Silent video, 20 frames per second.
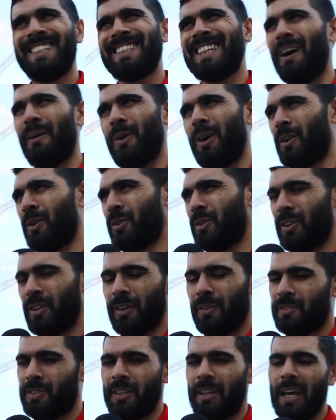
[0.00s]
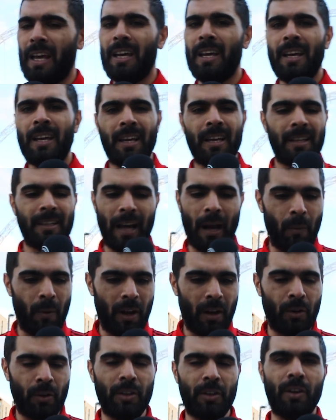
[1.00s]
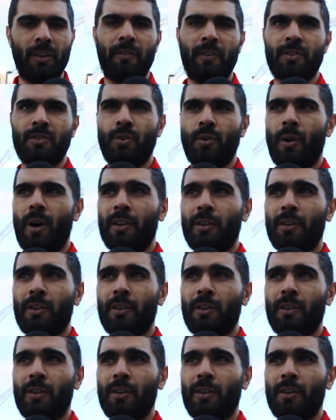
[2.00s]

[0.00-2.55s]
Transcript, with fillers: that weren't good enough today that weren't good enough at all.